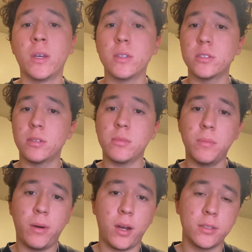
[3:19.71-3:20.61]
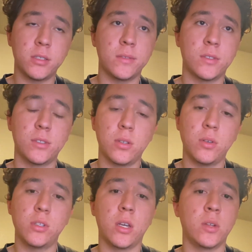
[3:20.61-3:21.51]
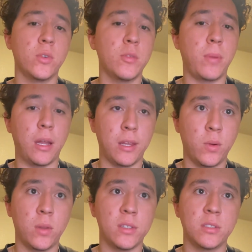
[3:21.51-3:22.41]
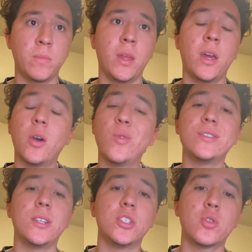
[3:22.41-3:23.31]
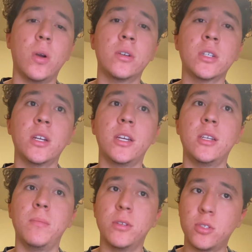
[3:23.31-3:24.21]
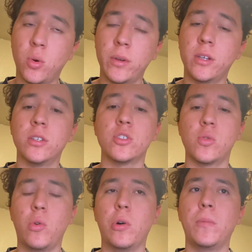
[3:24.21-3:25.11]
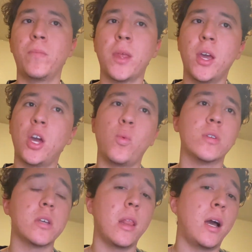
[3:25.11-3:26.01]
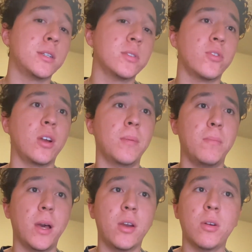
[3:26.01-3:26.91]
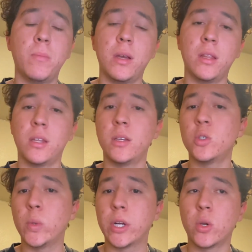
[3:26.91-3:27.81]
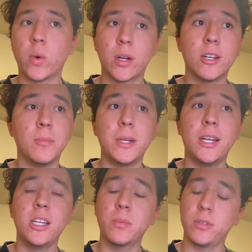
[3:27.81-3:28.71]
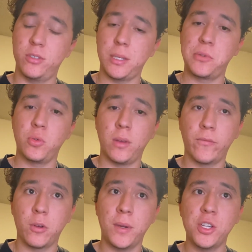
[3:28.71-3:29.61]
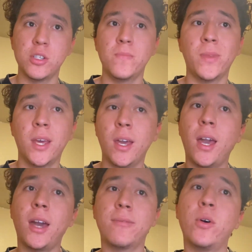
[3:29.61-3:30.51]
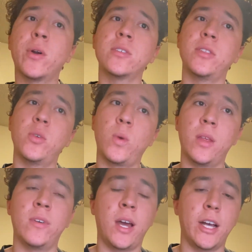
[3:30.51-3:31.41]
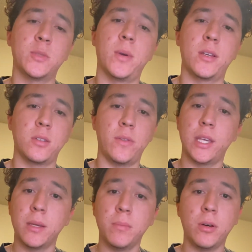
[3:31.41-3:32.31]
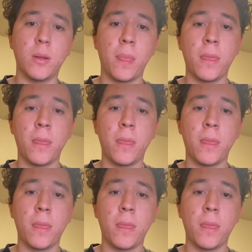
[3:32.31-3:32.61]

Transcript: Some of the positives associated with bilingualism was a stronger inhibitory control, which allows for a better ability to ignore competing perceptual information and focus on the relevant aspects of the input.